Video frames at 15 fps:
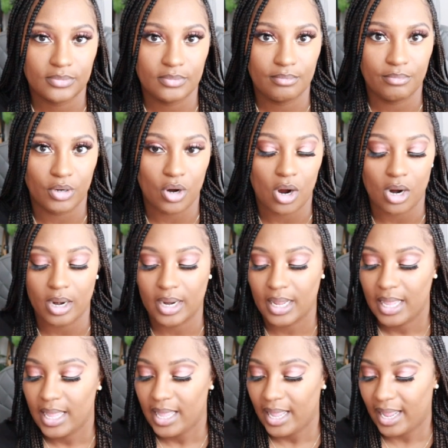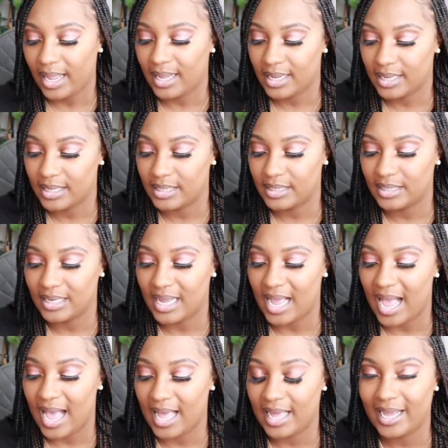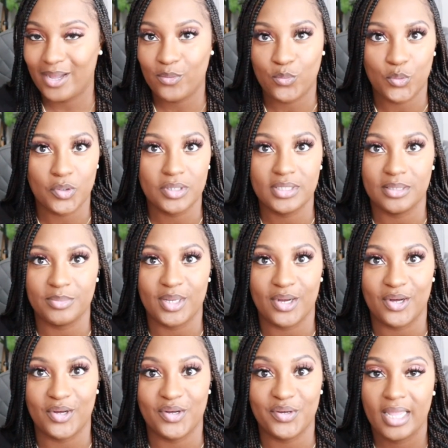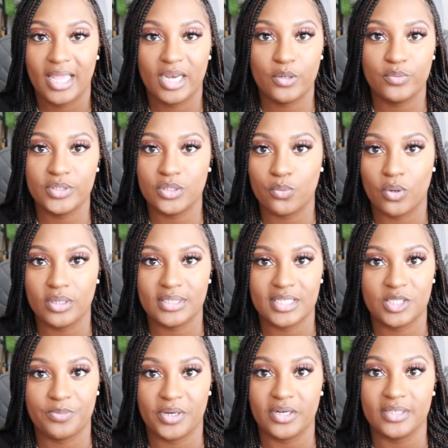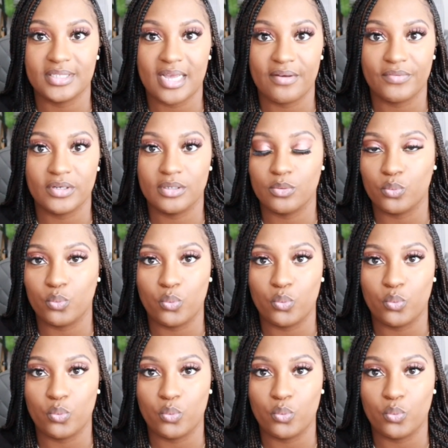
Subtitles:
Mercari, and I wore them, y'all, and it was the worst experience ever.